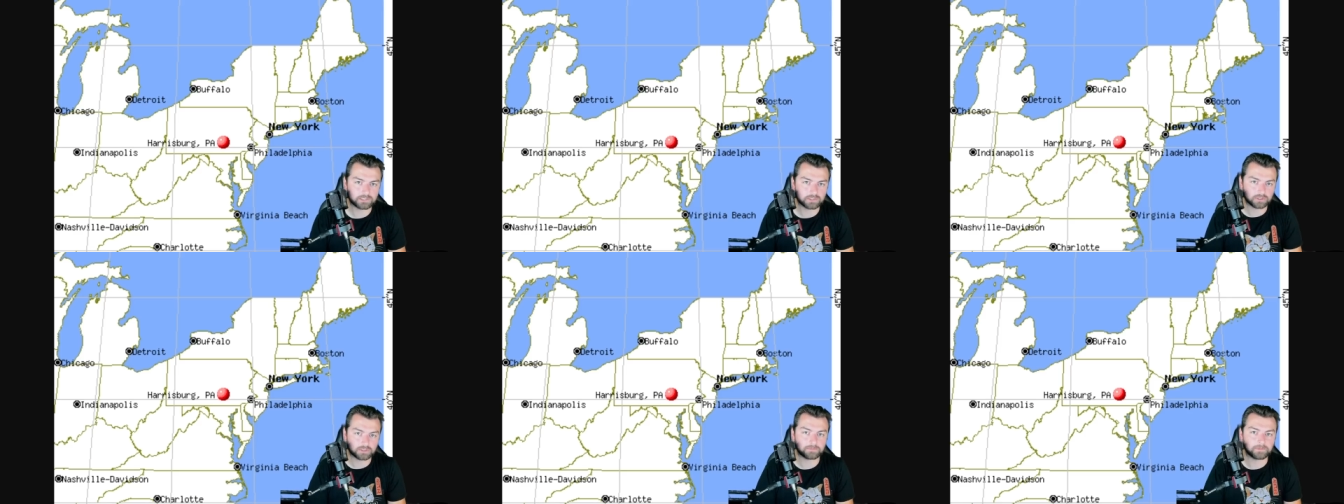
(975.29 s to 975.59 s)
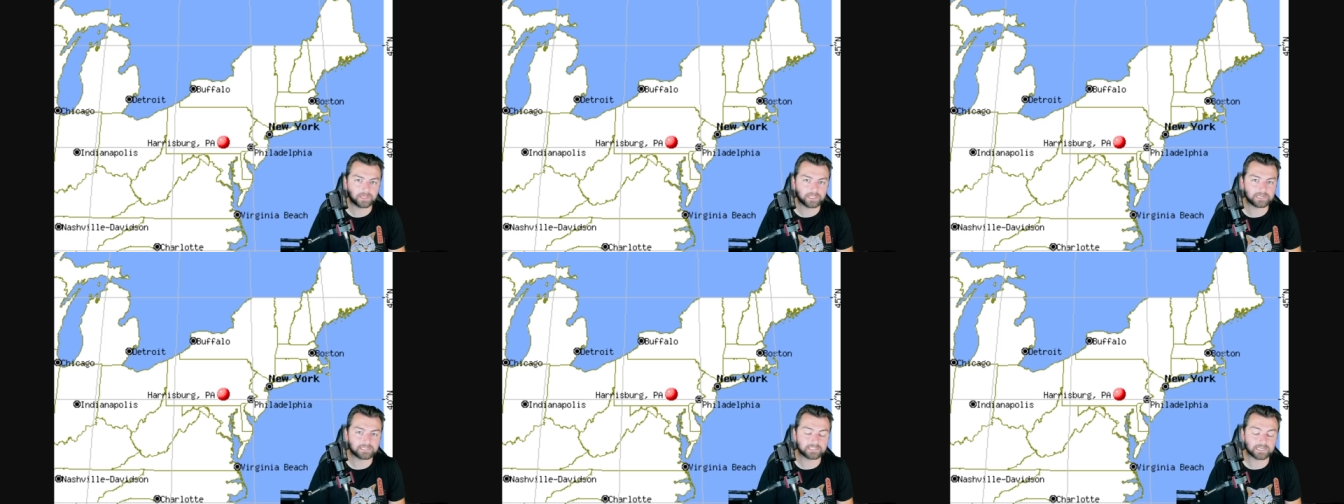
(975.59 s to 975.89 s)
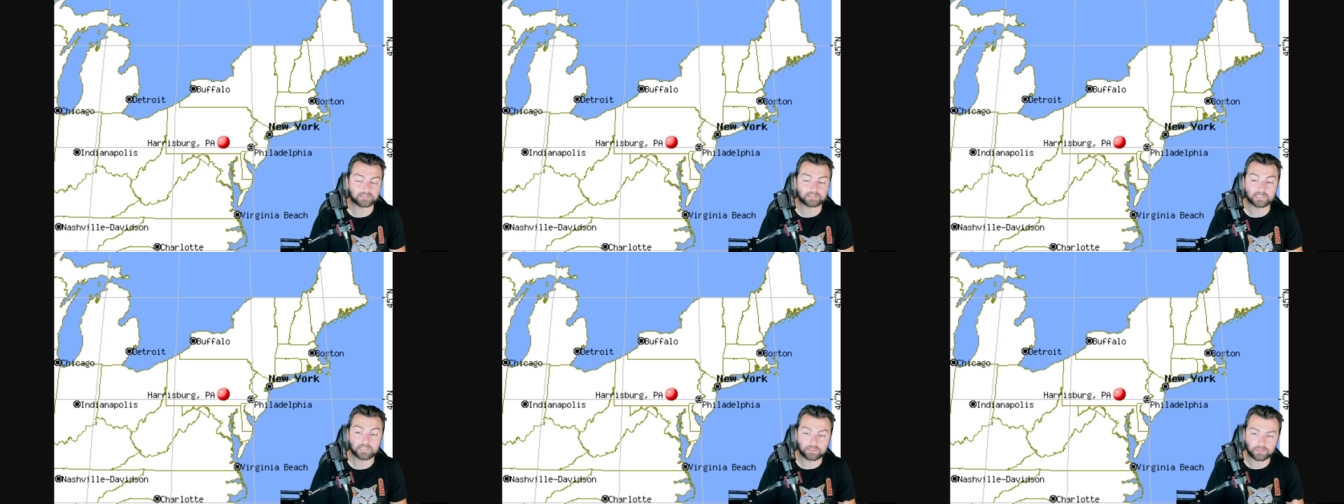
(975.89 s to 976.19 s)
took place
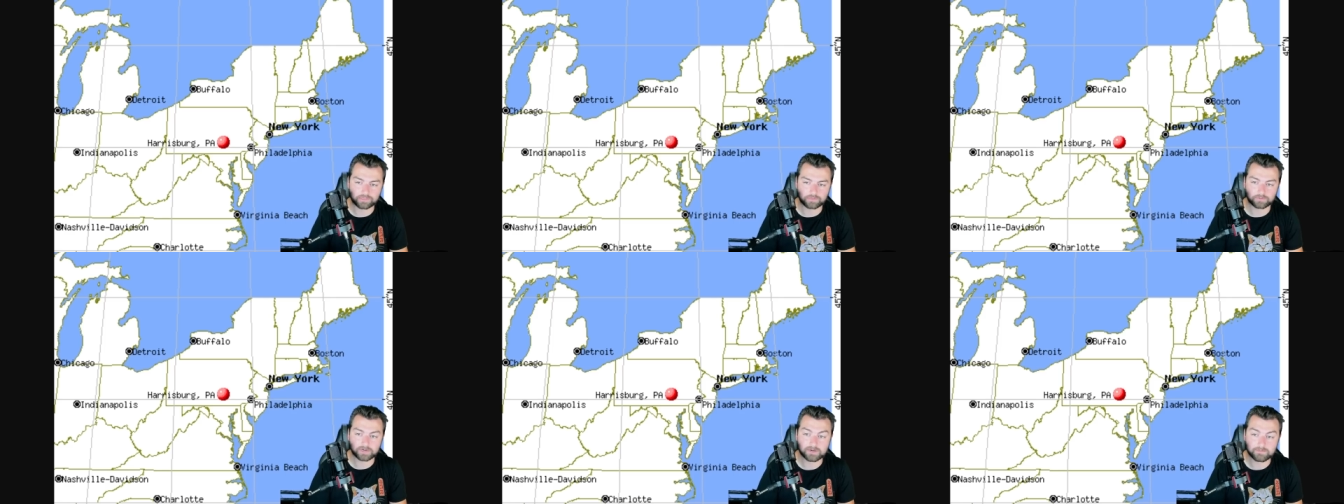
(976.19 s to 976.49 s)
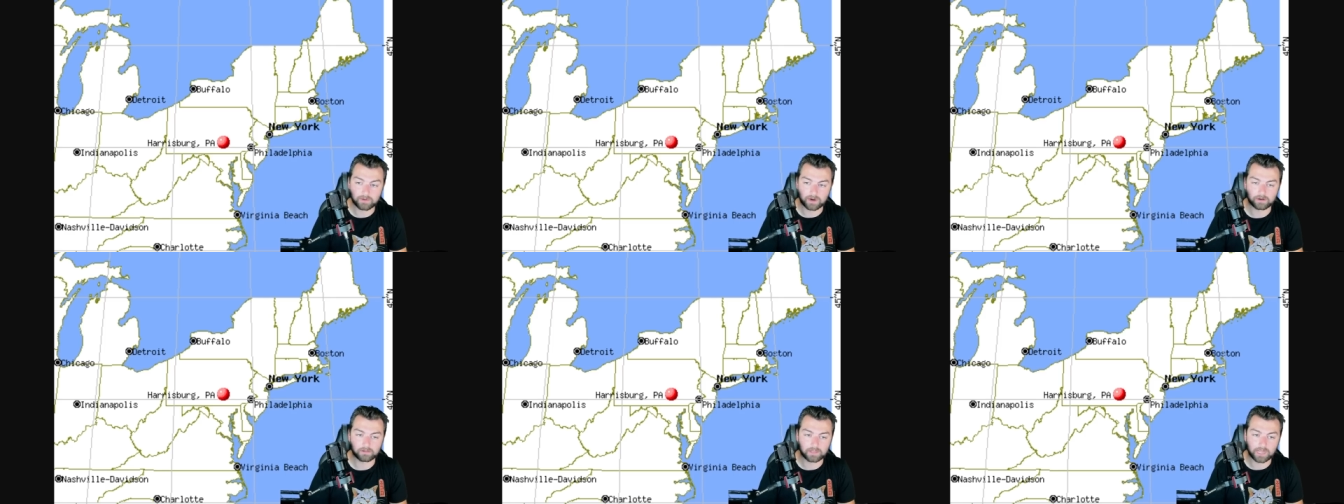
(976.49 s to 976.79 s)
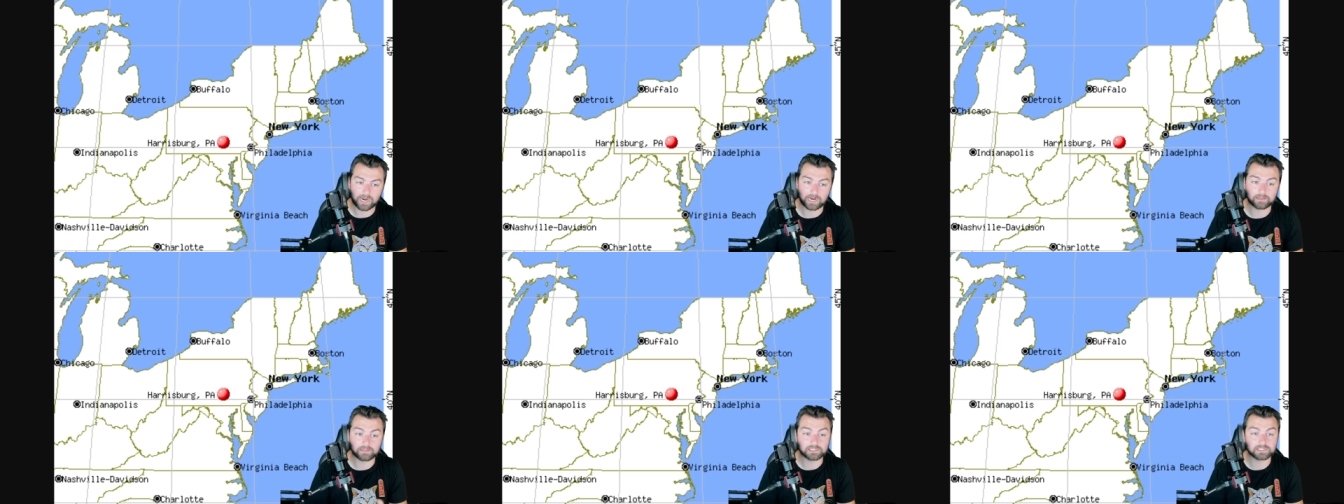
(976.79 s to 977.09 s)
at the 3 Mile
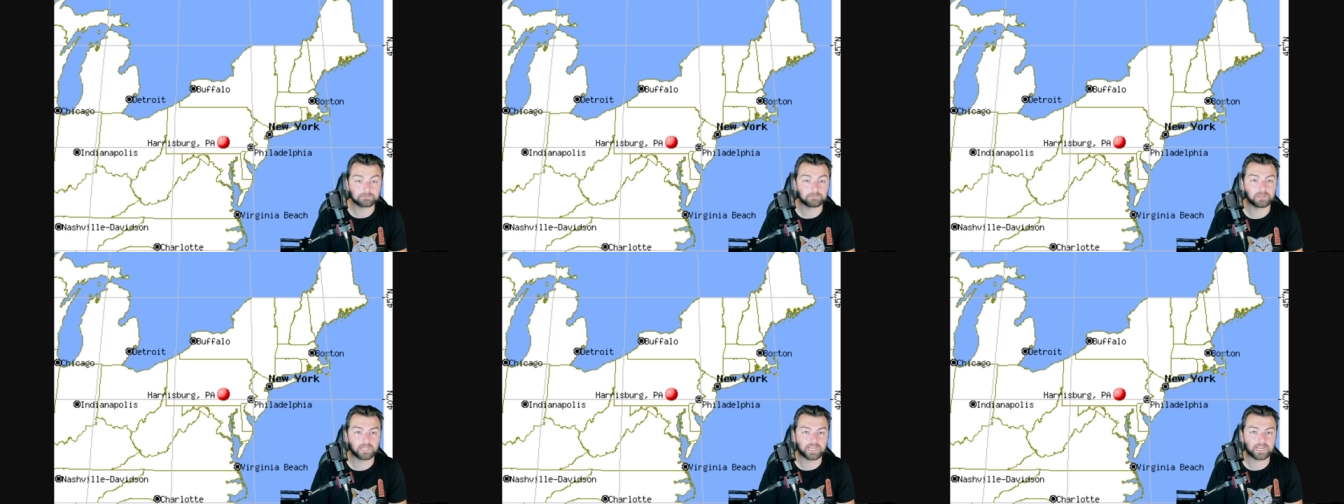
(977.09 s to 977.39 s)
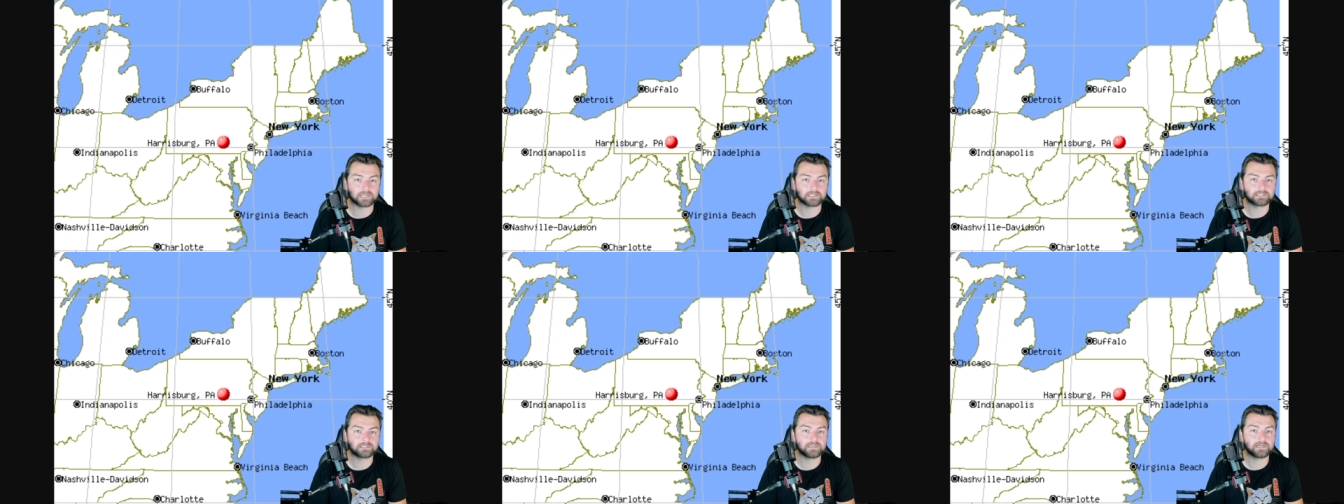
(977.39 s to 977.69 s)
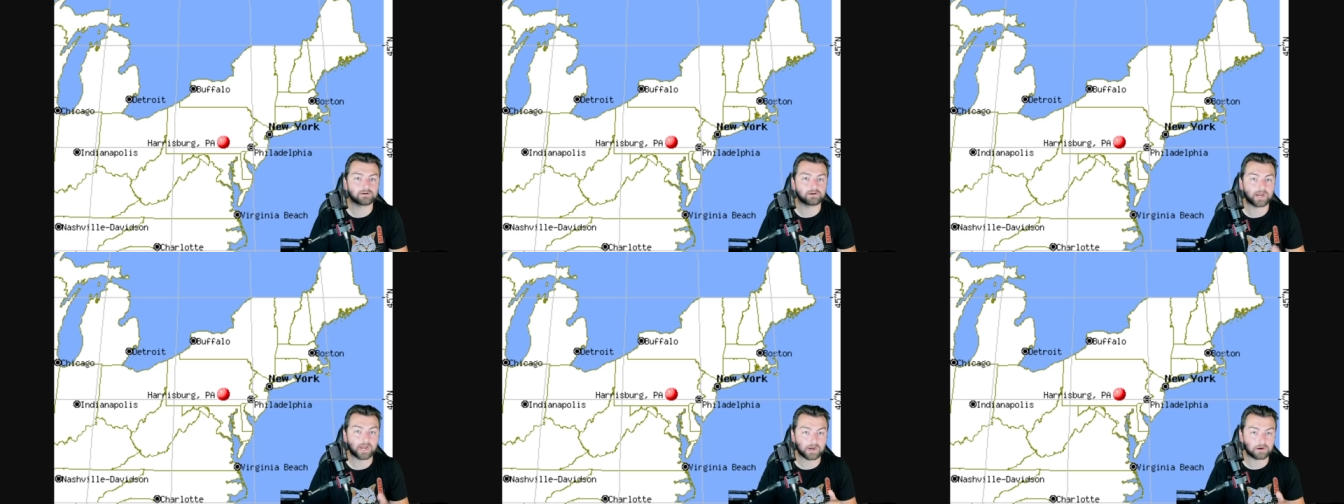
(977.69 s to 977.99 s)
Island plant
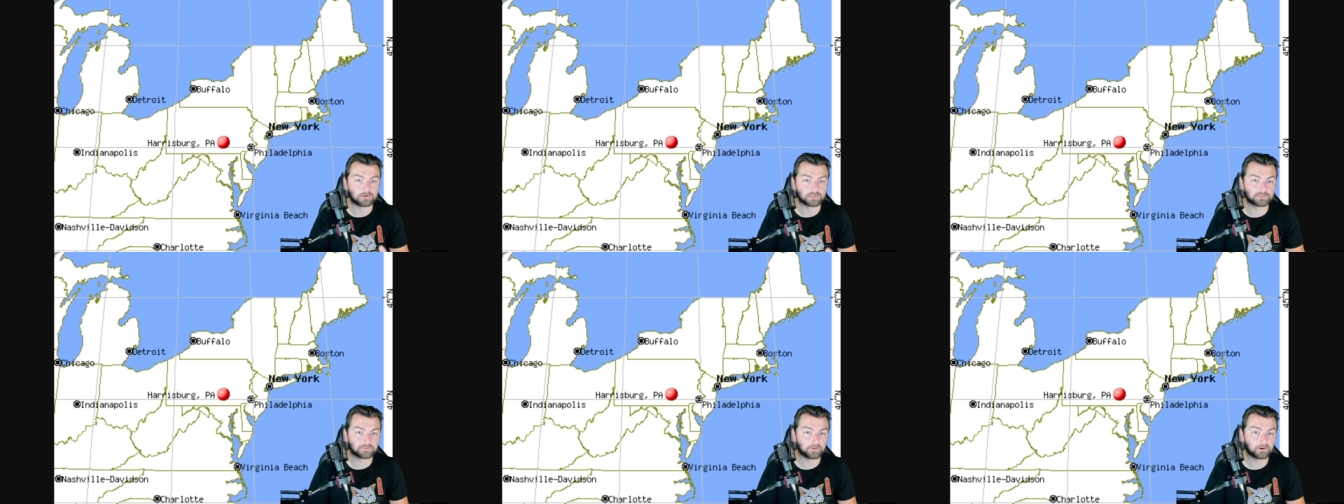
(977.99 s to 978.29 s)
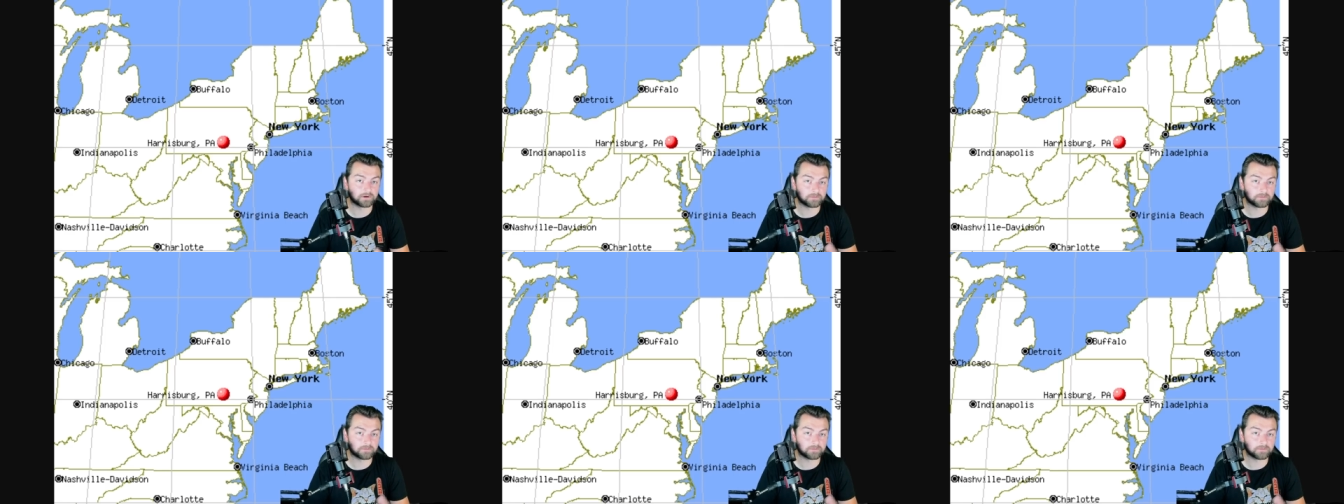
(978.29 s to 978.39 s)
near Harrisburg,